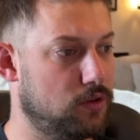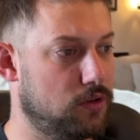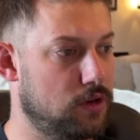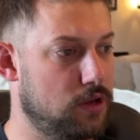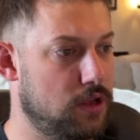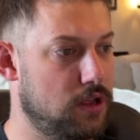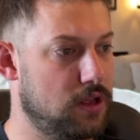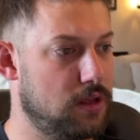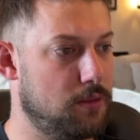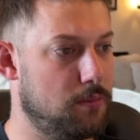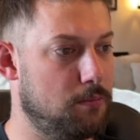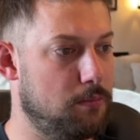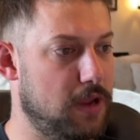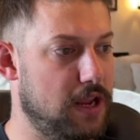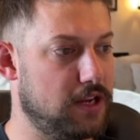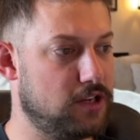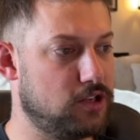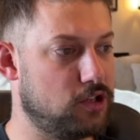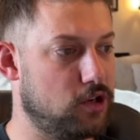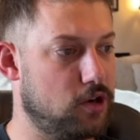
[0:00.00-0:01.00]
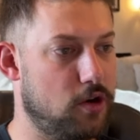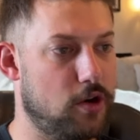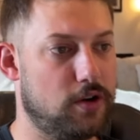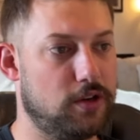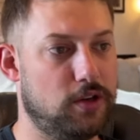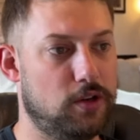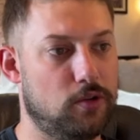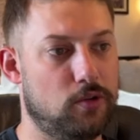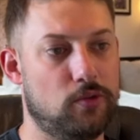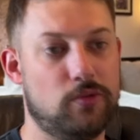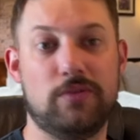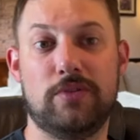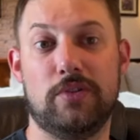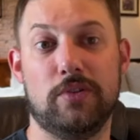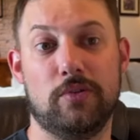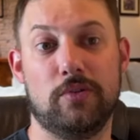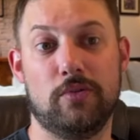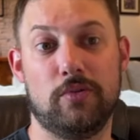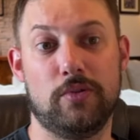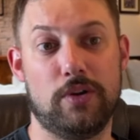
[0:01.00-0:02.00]
So make sure
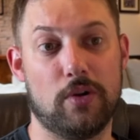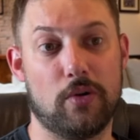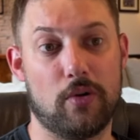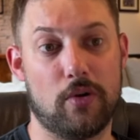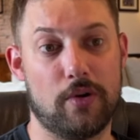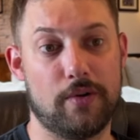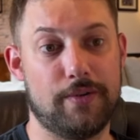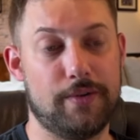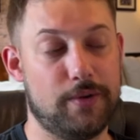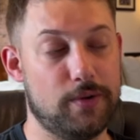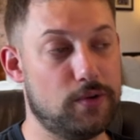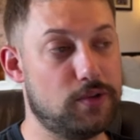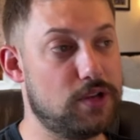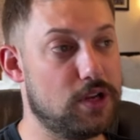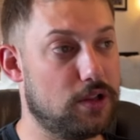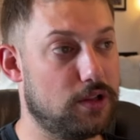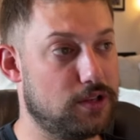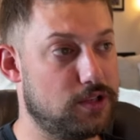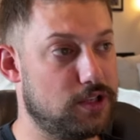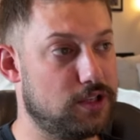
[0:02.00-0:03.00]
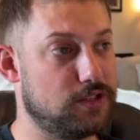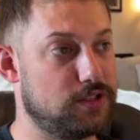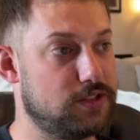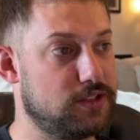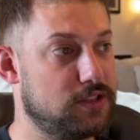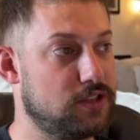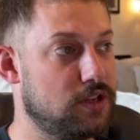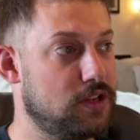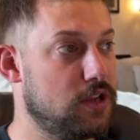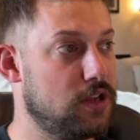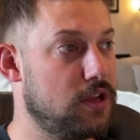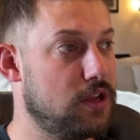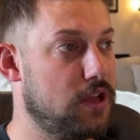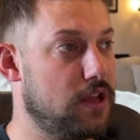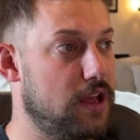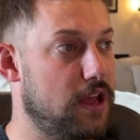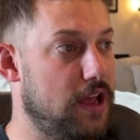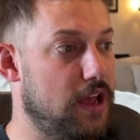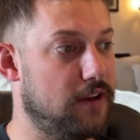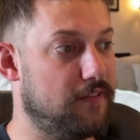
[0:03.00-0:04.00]
you do your due
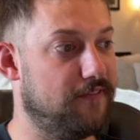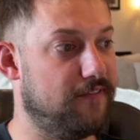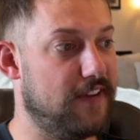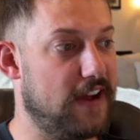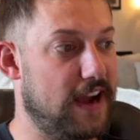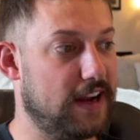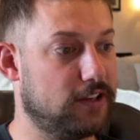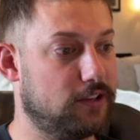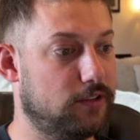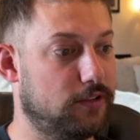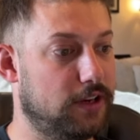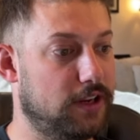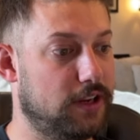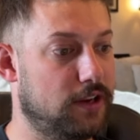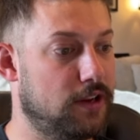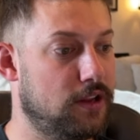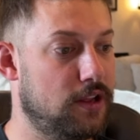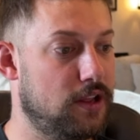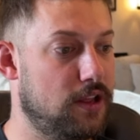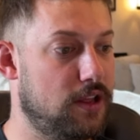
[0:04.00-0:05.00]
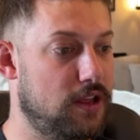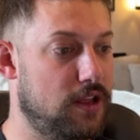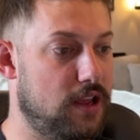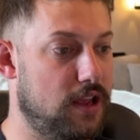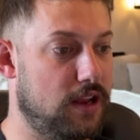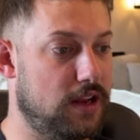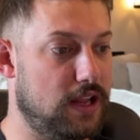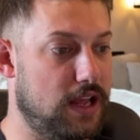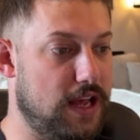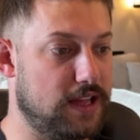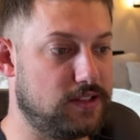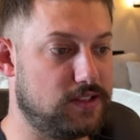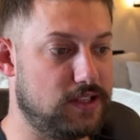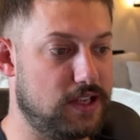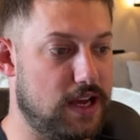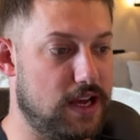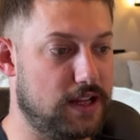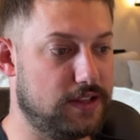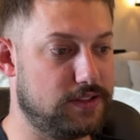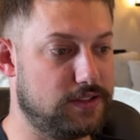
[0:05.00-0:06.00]
diligence and factor in
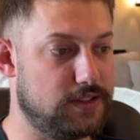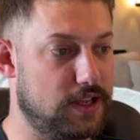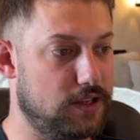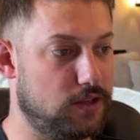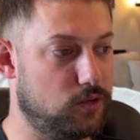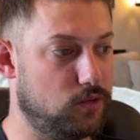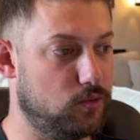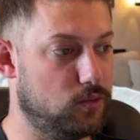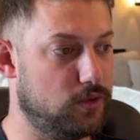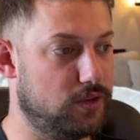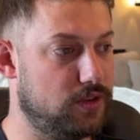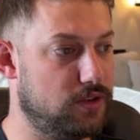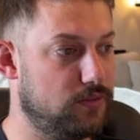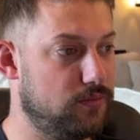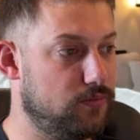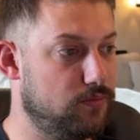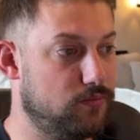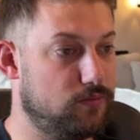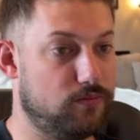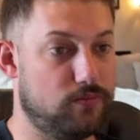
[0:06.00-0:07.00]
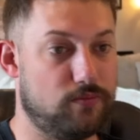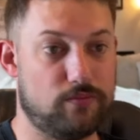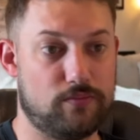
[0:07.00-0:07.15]
any Etsy ads that you